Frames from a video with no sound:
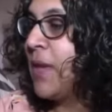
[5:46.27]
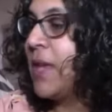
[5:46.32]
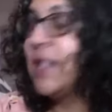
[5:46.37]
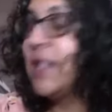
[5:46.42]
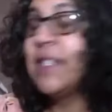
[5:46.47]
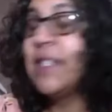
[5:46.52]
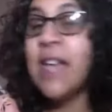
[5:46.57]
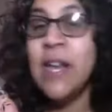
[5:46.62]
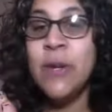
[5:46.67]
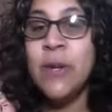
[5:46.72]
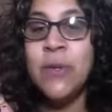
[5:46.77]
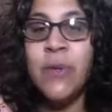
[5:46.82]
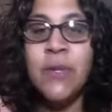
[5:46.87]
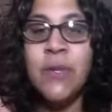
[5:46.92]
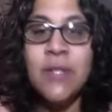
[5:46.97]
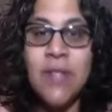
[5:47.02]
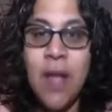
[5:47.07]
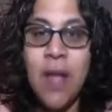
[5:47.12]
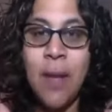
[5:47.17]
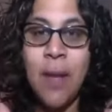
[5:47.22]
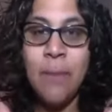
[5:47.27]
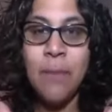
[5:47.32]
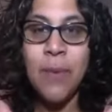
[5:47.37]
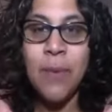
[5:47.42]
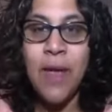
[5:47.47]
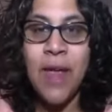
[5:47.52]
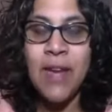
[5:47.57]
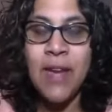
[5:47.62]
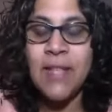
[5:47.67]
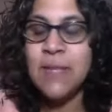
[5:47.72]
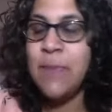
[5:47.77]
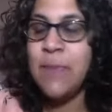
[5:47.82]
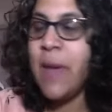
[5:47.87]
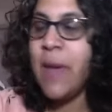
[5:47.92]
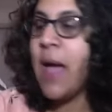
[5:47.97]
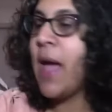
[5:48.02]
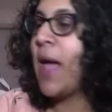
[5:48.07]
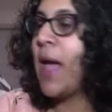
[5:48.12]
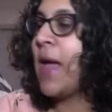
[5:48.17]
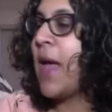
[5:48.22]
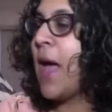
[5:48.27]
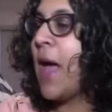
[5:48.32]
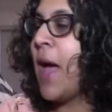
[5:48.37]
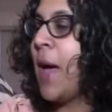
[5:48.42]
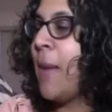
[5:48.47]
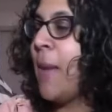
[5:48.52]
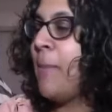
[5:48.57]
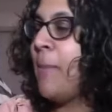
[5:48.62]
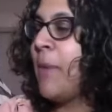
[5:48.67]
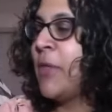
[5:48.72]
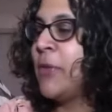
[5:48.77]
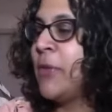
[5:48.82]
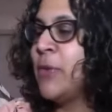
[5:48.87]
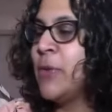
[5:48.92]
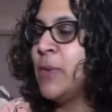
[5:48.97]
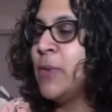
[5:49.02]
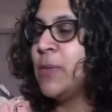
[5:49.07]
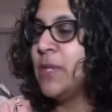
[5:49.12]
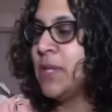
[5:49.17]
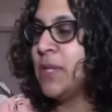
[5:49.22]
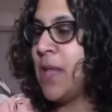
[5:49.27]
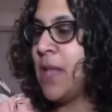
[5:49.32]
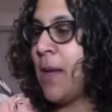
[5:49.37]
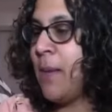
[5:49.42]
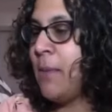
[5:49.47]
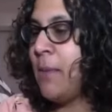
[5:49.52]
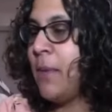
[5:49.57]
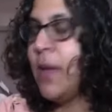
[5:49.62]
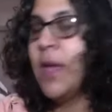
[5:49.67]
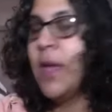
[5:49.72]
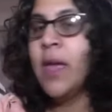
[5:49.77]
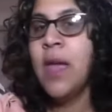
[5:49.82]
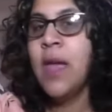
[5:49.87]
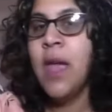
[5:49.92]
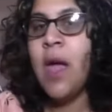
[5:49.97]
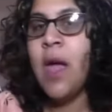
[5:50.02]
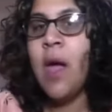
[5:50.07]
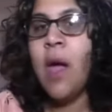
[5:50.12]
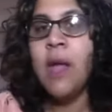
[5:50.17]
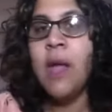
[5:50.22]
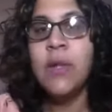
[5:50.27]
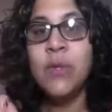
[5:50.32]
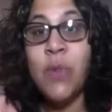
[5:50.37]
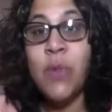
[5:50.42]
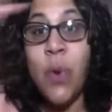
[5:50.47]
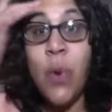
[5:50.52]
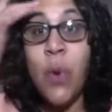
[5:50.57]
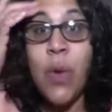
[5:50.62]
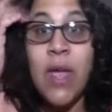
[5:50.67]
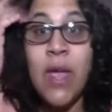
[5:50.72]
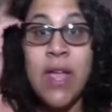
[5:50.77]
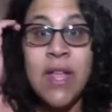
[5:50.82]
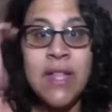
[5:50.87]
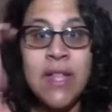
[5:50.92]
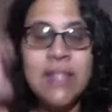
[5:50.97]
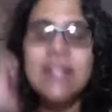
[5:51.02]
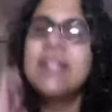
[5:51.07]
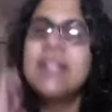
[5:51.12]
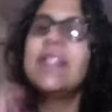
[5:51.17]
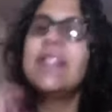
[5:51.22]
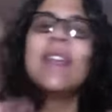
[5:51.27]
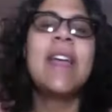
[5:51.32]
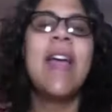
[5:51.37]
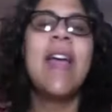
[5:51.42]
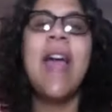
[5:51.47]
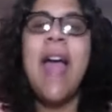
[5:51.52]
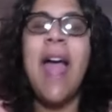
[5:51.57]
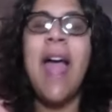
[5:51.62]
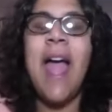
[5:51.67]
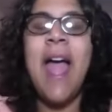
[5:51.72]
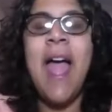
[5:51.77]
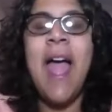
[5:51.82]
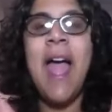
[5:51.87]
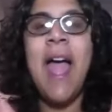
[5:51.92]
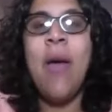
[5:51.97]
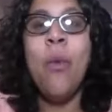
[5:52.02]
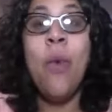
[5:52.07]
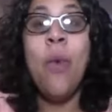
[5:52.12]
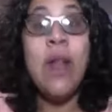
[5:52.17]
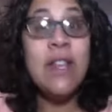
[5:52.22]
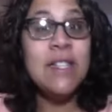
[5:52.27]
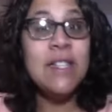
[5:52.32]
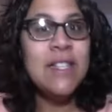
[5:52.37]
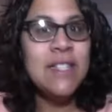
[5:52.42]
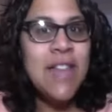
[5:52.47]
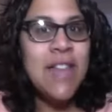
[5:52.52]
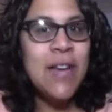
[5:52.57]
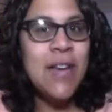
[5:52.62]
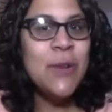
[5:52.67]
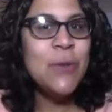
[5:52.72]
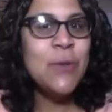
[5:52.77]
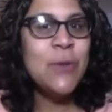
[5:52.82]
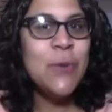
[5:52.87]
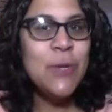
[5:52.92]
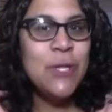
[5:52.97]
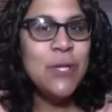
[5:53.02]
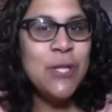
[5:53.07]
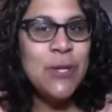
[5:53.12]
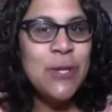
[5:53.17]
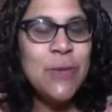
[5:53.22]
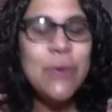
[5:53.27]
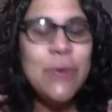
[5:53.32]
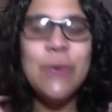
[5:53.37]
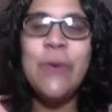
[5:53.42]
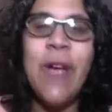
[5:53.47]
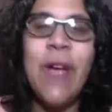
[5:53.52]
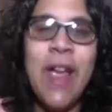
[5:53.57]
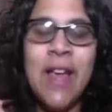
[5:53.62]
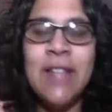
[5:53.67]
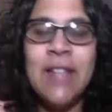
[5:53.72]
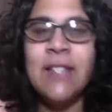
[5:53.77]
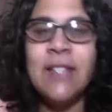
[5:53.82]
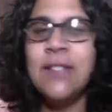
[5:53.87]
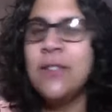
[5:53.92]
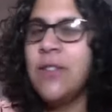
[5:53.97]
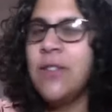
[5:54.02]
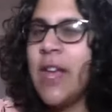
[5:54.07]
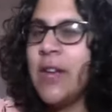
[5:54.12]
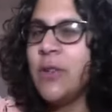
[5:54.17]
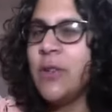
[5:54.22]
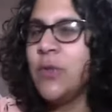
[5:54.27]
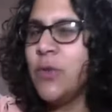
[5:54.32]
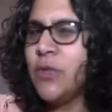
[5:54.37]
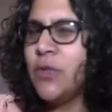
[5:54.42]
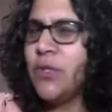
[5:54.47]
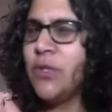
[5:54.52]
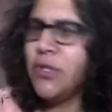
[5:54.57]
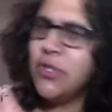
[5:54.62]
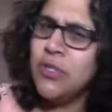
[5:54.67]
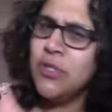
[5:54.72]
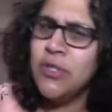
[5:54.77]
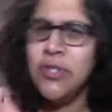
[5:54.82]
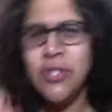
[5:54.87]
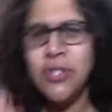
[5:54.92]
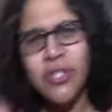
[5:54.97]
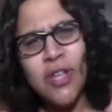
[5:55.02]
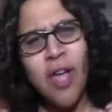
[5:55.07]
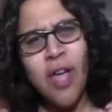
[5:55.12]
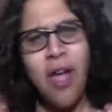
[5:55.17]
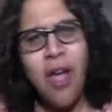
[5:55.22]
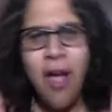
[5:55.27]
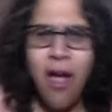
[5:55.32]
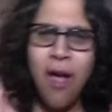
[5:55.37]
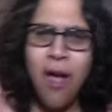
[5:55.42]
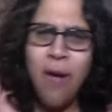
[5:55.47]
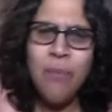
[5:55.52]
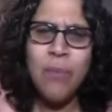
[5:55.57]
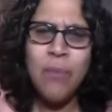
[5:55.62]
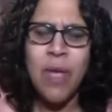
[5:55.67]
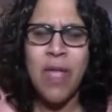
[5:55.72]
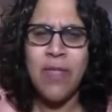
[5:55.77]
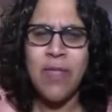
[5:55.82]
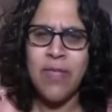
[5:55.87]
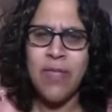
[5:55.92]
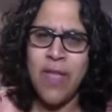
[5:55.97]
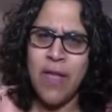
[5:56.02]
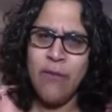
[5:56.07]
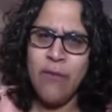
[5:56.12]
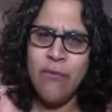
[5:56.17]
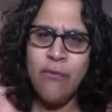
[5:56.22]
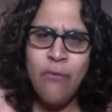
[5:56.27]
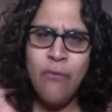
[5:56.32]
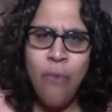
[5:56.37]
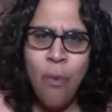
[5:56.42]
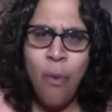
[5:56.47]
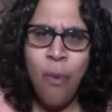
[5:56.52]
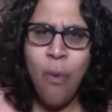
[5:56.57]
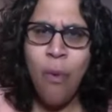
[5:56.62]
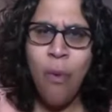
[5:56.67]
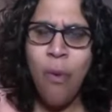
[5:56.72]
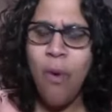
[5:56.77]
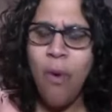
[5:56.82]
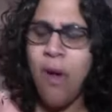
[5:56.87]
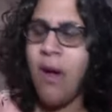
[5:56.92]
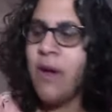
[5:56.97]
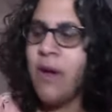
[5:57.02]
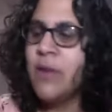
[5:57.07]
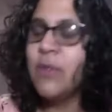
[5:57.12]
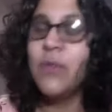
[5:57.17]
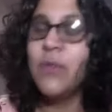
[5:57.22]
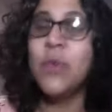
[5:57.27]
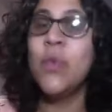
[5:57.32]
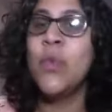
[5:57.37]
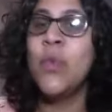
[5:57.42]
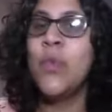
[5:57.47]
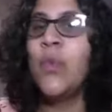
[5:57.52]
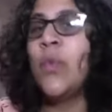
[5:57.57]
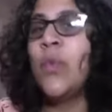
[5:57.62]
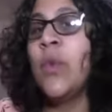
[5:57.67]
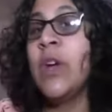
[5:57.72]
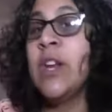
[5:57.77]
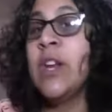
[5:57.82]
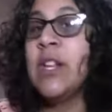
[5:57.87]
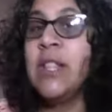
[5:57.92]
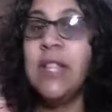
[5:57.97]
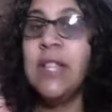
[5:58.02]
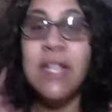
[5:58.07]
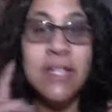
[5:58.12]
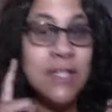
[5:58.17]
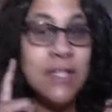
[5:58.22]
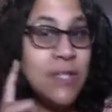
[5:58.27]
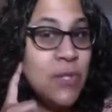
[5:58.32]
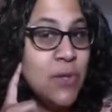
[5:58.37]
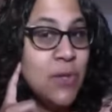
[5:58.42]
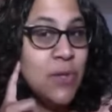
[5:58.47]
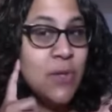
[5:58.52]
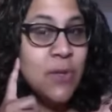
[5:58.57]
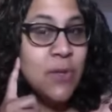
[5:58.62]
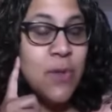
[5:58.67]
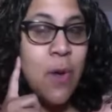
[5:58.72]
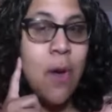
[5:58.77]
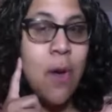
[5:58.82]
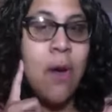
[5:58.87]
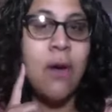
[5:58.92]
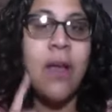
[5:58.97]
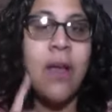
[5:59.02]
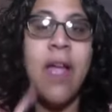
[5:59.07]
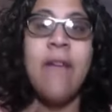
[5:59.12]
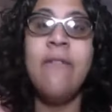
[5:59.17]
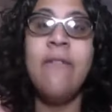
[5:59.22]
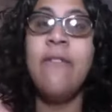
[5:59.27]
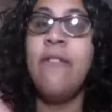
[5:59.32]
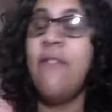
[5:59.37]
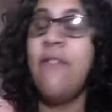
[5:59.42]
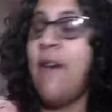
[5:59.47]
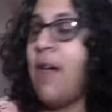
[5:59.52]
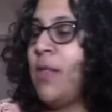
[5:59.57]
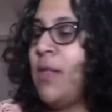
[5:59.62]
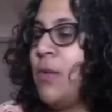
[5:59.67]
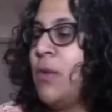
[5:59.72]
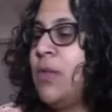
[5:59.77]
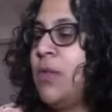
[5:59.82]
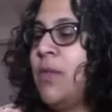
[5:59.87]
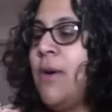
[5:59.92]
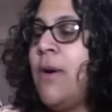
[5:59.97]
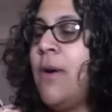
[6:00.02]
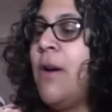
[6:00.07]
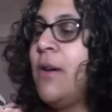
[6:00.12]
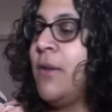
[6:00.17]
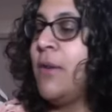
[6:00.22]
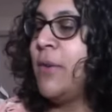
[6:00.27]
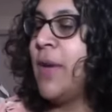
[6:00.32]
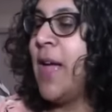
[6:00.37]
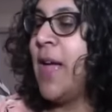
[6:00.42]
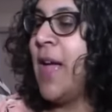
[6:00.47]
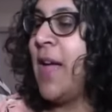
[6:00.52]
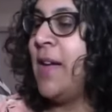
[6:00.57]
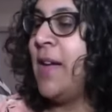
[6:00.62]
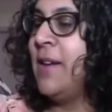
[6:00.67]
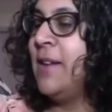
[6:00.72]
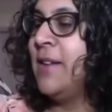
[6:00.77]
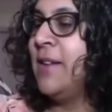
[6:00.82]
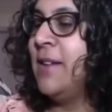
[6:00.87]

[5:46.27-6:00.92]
Dinosaur Stomp, and it's by Mother Goose Club. So it's, what does a dinosaur do, right? Dinosaurs jump and they roar. So we're going to listen to the song and follow along, okay?